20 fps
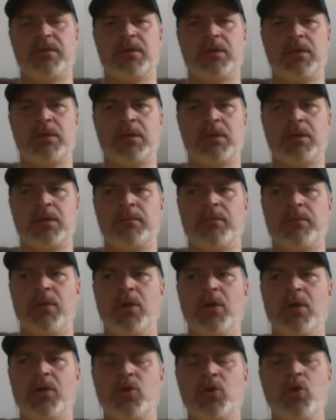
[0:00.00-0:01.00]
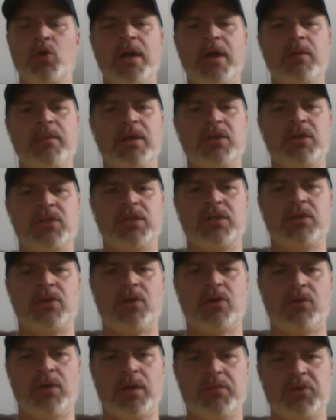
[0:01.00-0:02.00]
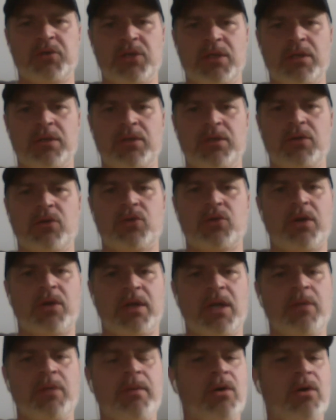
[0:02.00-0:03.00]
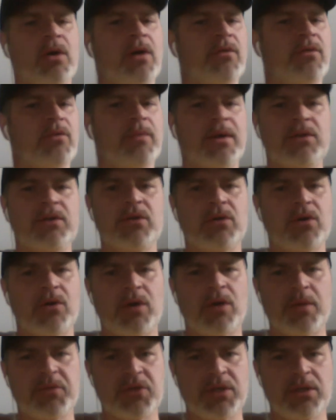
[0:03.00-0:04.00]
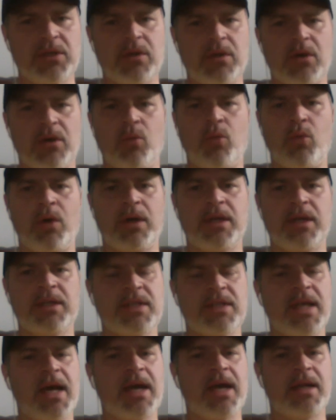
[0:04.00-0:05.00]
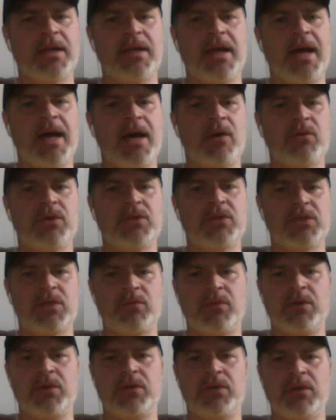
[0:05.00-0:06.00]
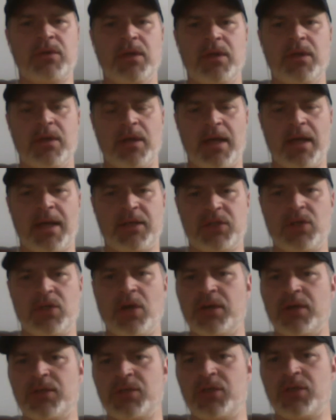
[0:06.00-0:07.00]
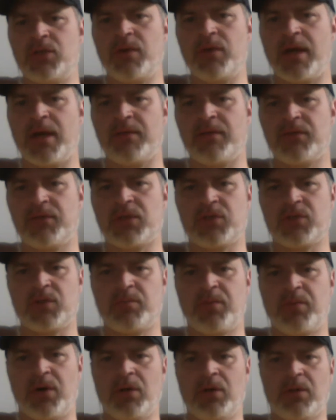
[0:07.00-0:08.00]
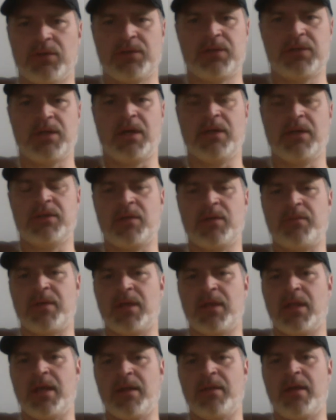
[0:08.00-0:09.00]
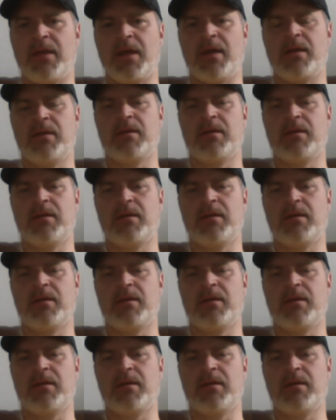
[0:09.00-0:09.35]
Um, you had mentioned corruption. You're talking about governmental corruption. What is that, and how does someone as young as you have such a pulse on something like that?